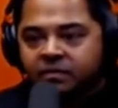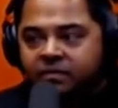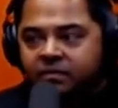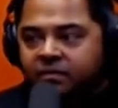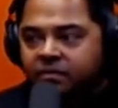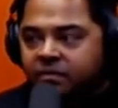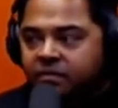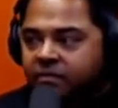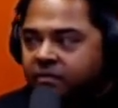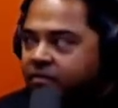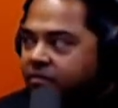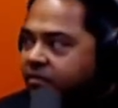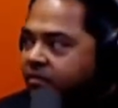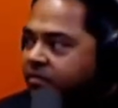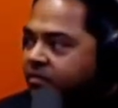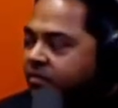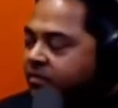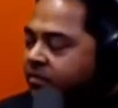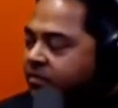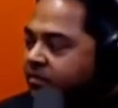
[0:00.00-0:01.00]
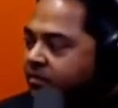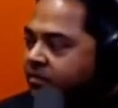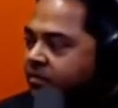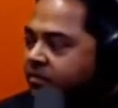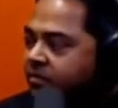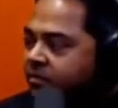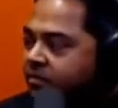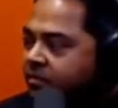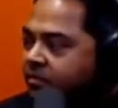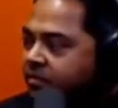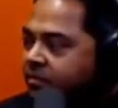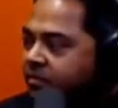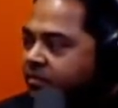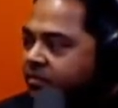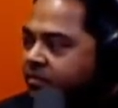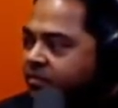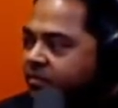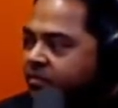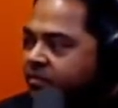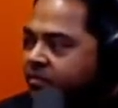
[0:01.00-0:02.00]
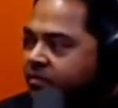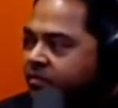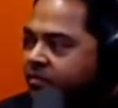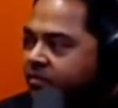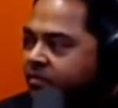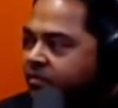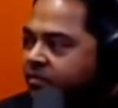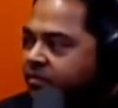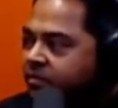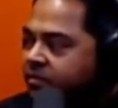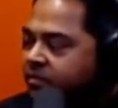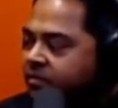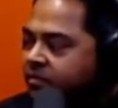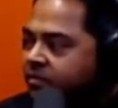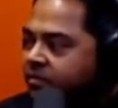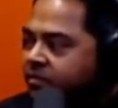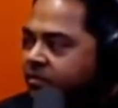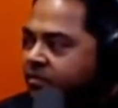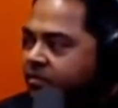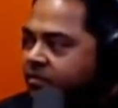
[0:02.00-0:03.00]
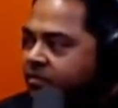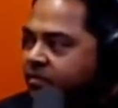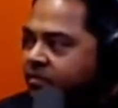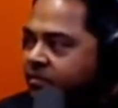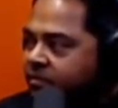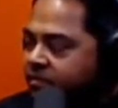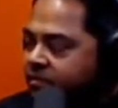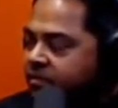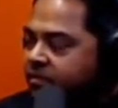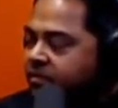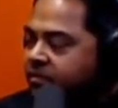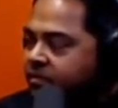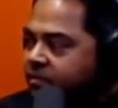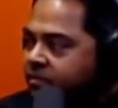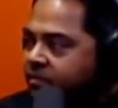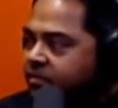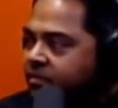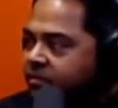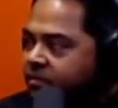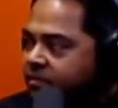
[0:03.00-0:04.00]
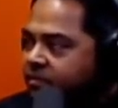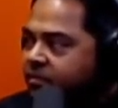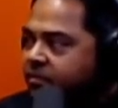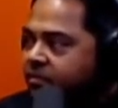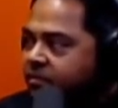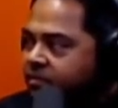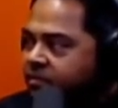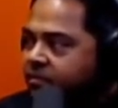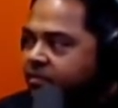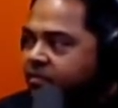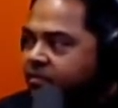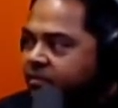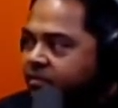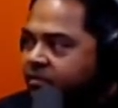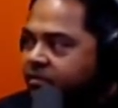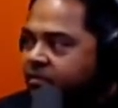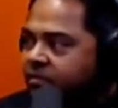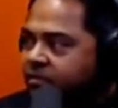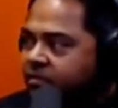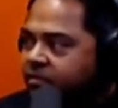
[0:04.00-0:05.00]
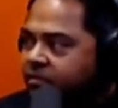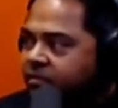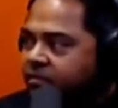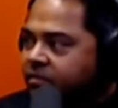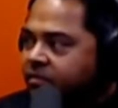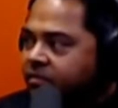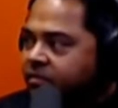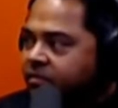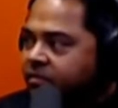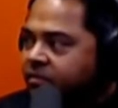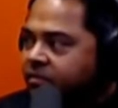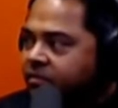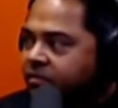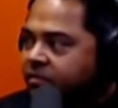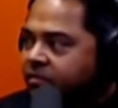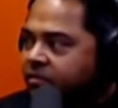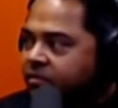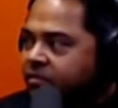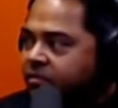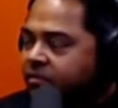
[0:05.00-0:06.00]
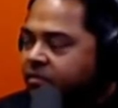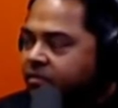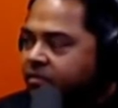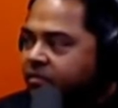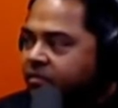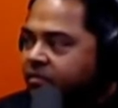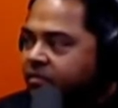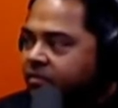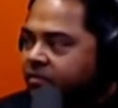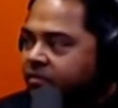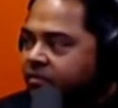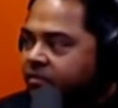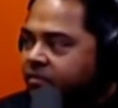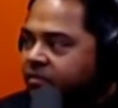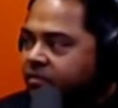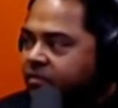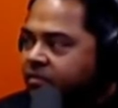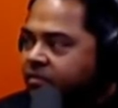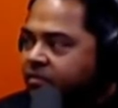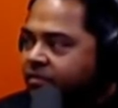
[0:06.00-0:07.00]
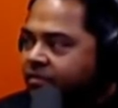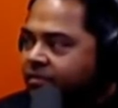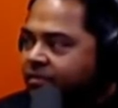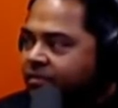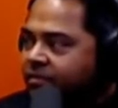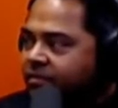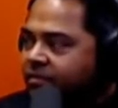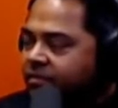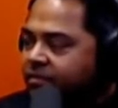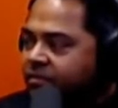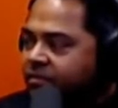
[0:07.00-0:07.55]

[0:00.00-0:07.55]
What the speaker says: The person shown says nothing.